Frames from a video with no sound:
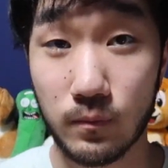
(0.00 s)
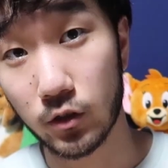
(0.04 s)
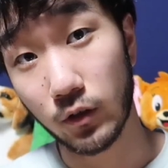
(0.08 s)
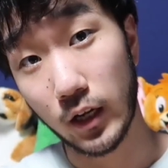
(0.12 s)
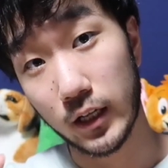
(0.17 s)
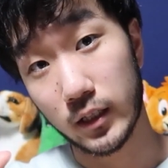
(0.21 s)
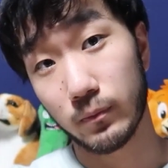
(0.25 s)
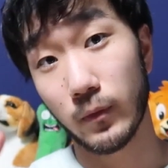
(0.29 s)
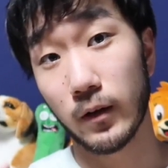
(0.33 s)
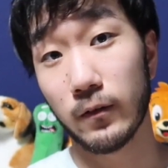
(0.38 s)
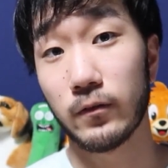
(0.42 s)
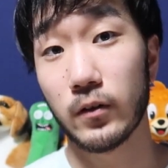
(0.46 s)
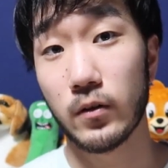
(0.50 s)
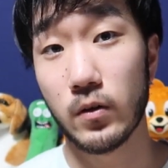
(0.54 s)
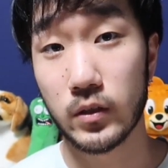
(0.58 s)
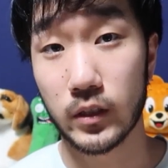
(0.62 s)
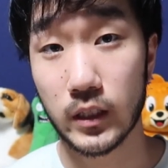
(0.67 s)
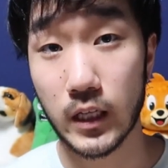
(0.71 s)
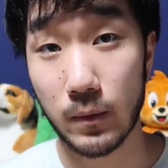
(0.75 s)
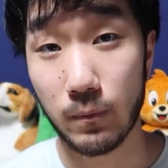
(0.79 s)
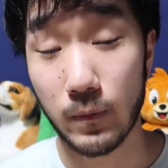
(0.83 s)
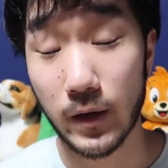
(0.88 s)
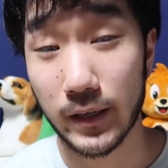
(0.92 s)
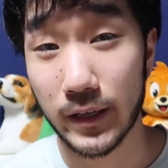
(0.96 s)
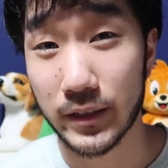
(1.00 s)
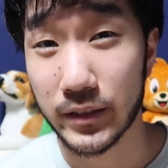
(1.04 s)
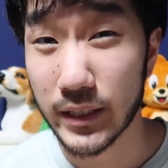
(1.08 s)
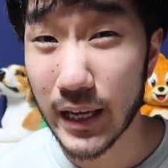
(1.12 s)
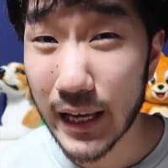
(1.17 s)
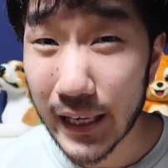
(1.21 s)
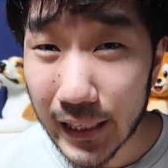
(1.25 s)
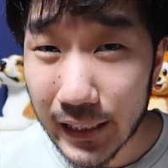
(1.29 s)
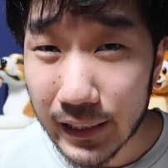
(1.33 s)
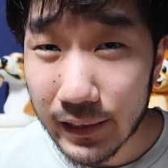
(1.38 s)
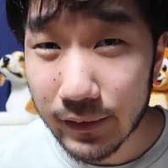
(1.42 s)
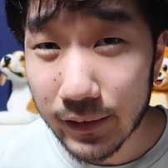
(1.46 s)
So that's my first step. And the
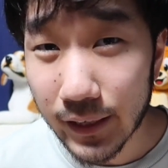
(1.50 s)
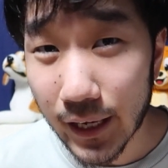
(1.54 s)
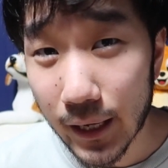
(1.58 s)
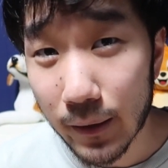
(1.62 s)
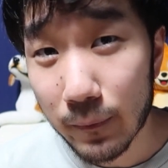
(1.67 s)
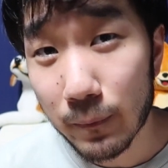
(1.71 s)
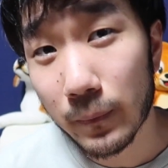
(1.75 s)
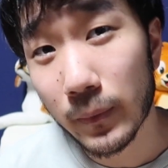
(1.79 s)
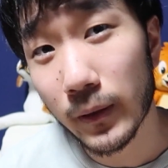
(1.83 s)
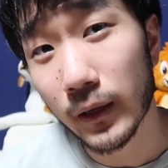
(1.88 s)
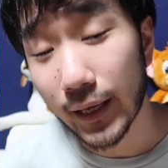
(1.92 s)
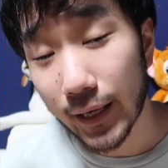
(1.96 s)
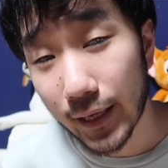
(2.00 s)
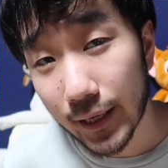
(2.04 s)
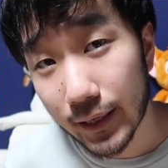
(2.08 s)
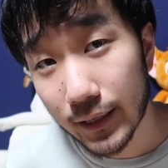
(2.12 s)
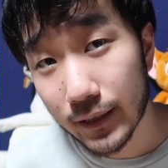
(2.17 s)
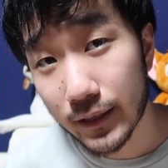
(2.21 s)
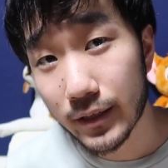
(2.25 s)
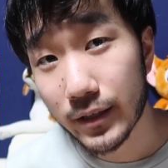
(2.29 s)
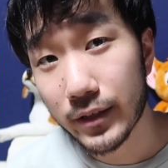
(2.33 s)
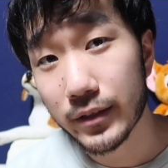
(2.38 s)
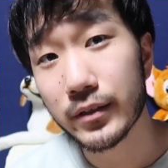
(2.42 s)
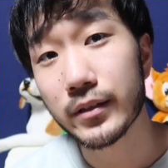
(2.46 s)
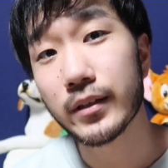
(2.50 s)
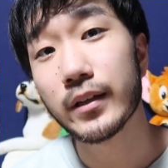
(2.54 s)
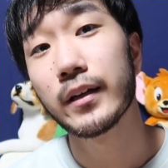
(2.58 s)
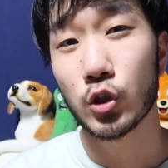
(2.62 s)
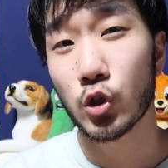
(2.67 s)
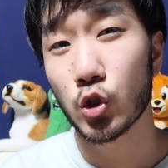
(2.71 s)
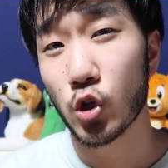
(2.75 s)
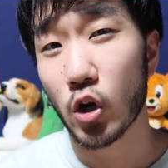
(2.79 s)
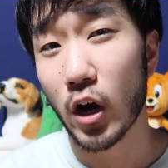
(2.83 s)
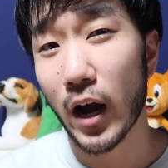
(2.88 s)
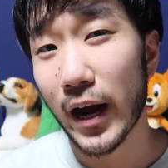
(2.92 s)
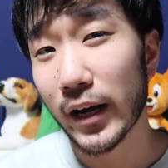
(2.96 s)
second tip is
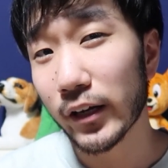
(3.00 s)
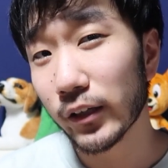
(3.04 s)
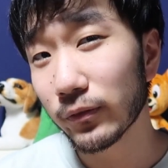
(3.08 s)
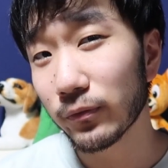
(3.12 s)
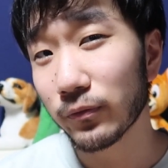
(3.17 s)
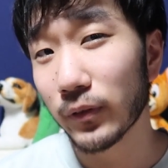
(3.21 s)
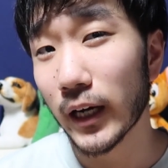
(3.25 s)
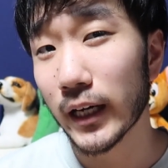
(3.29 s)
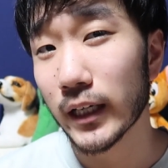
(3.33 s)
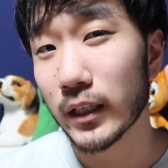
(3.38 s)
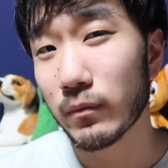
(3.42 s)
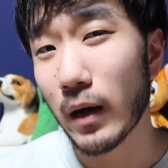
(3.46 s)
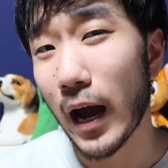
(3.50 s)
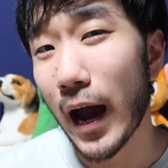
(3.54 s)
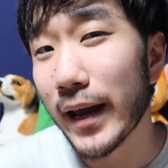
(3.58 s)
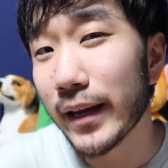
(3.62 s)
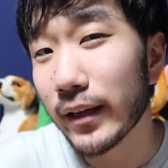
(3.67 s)
try to find,